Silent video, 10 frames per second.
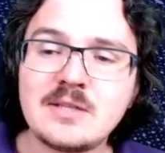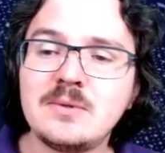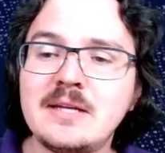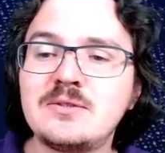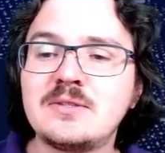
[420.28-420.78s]
it's
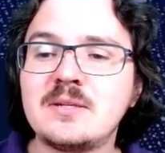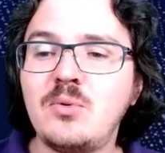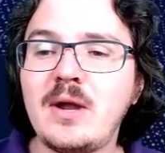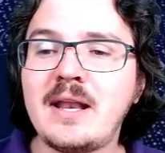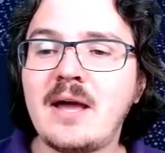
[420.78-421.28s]
really interesting to
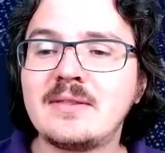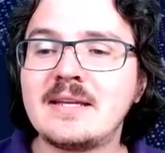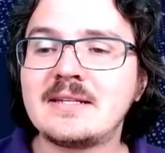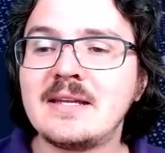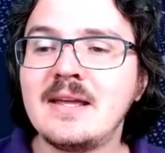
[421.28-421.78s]
point out
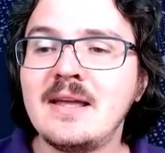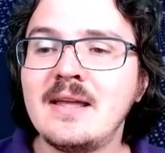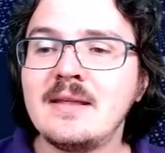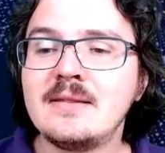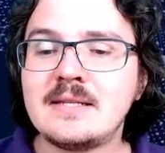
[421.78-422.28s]
that
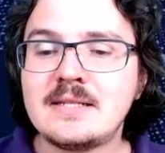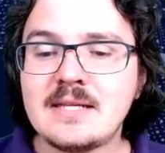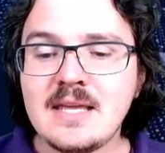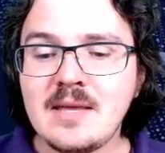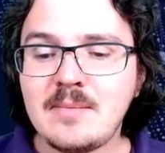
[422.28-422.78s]
the
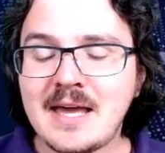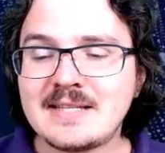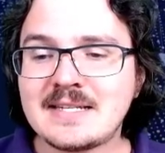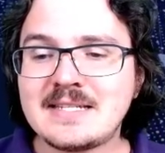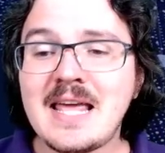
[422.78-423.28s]
team
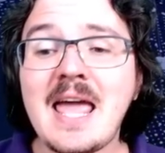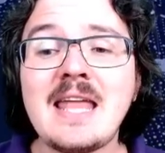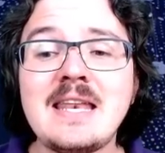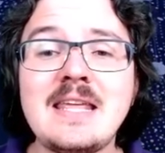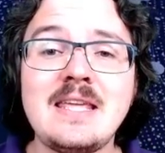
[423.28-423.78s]
has a
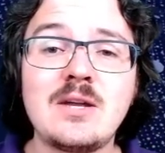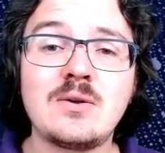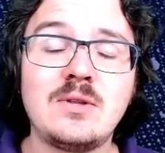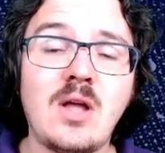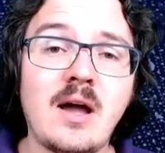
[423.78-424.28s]

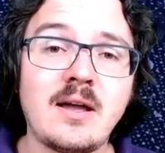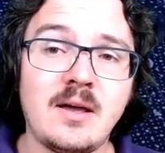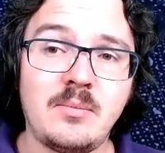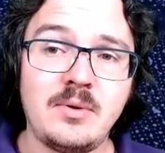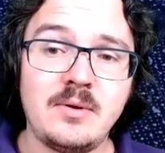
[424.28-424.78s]
10-year
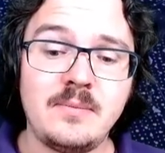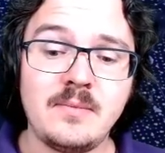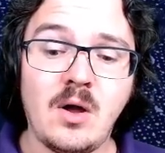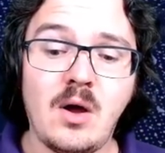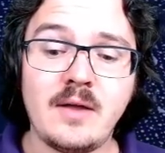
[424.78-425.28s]
lockup
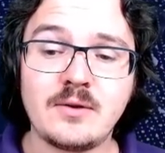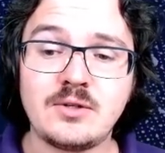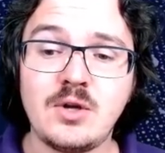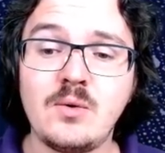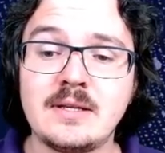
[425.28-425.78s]
on their
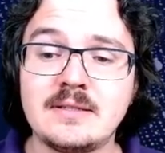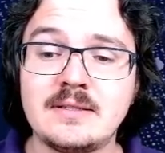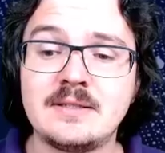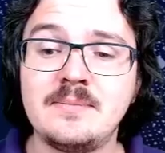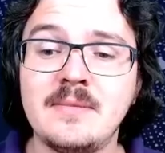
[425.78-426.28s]

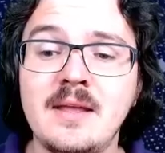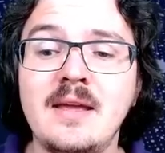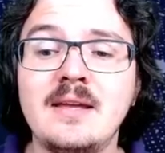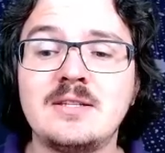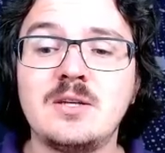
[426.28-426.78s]
tokens.
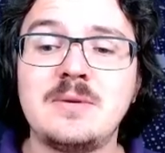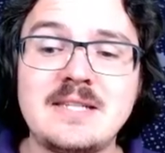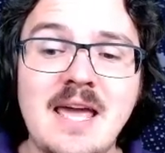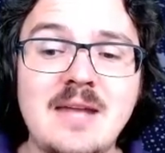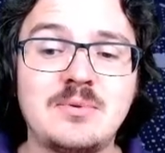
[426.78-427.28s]
So it'll be
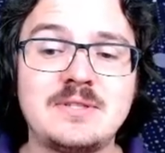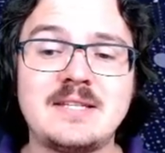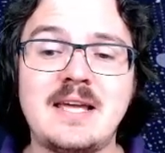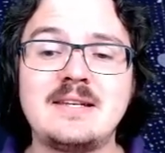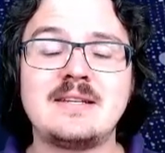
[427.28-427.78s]

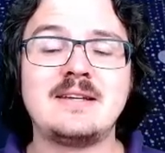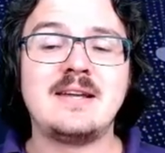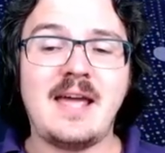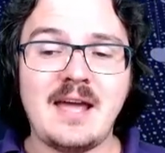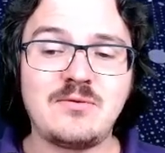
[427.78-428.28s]
10%
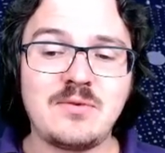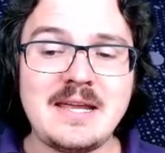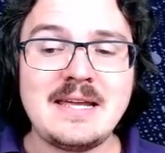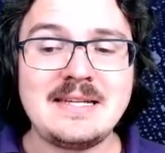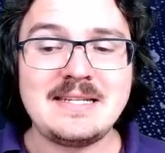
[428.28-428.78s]

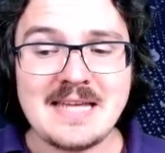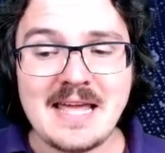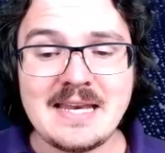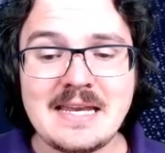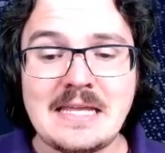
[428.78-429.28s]
every
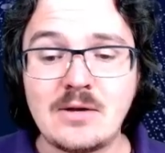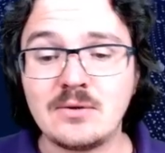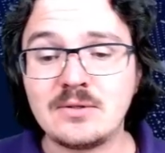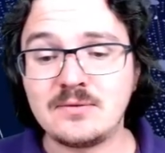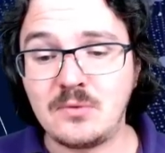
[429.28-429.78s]
10
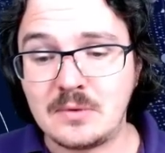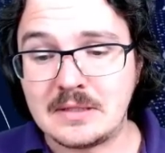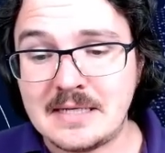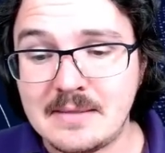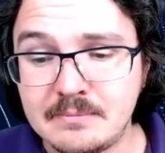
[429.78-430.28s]
years for the
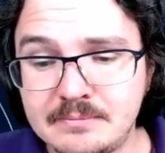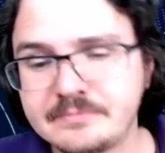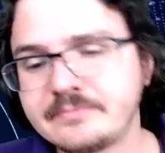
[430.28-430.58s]
team.